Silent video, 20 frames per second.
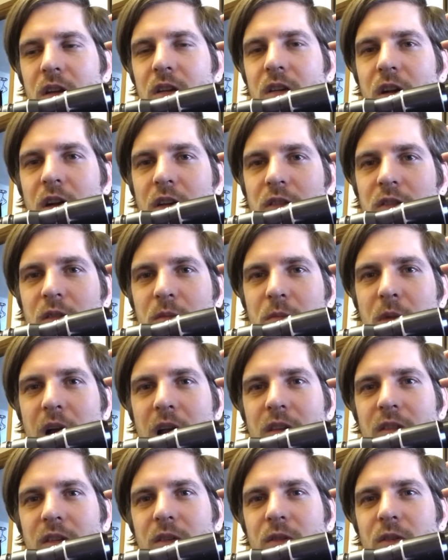
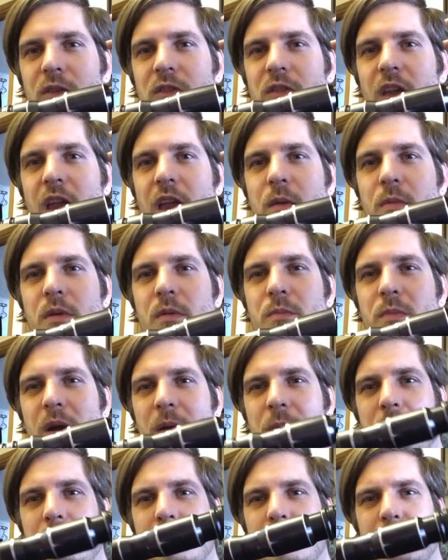customizing your saber
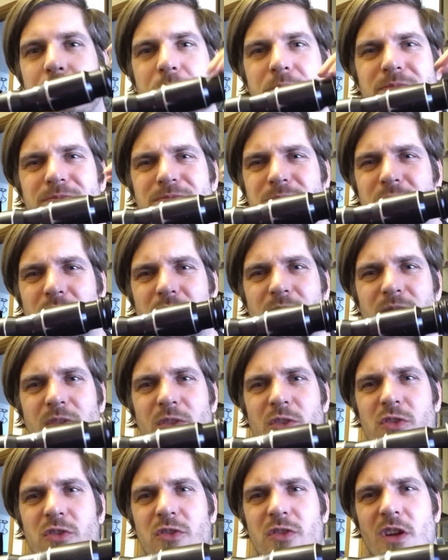by
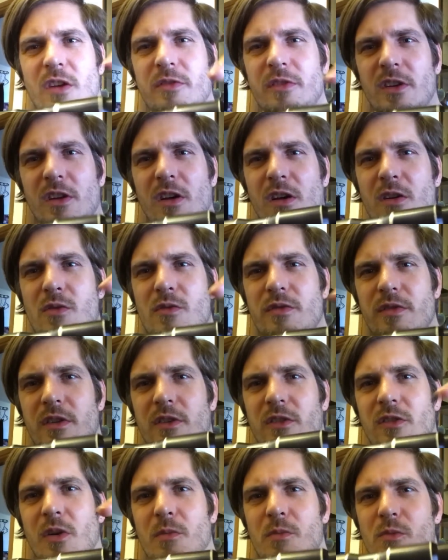just shoving over
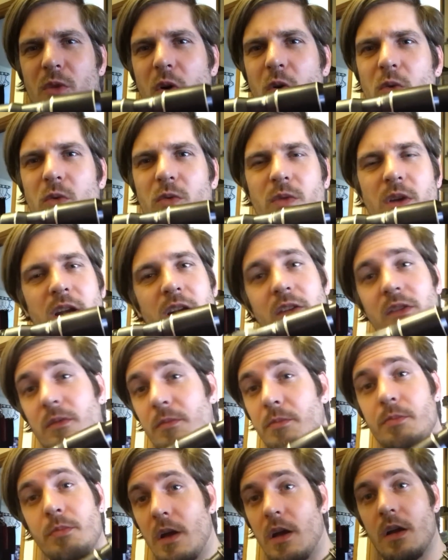some O-rings.
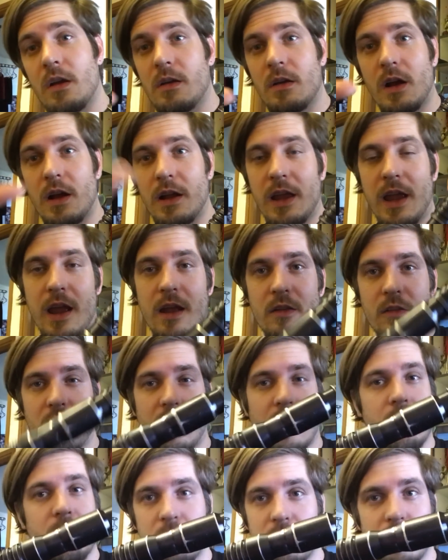Again,
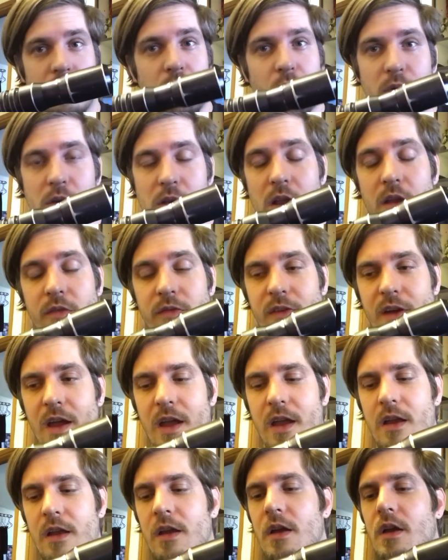sorry if
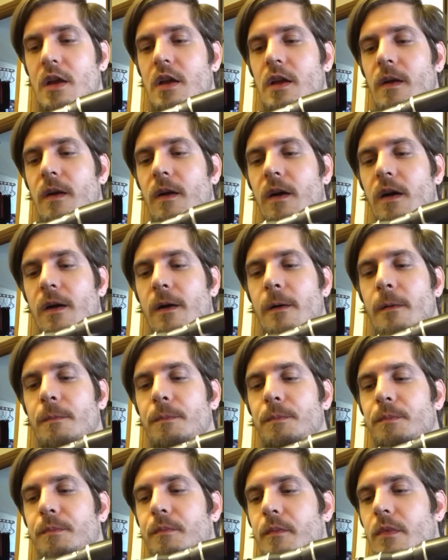I
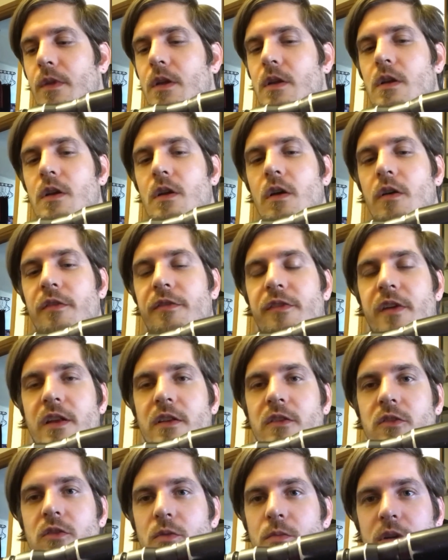
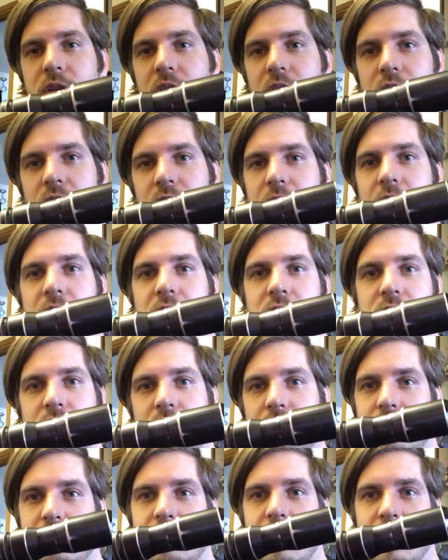offend you, but
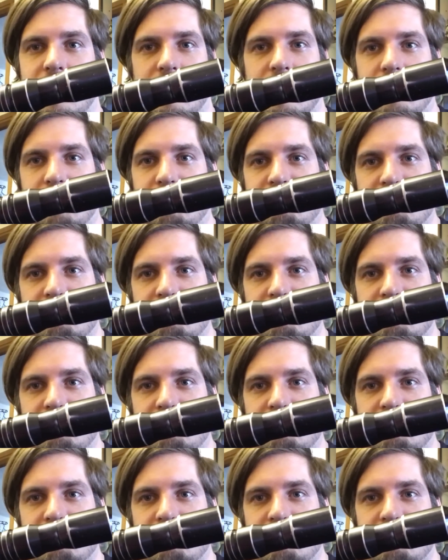that's not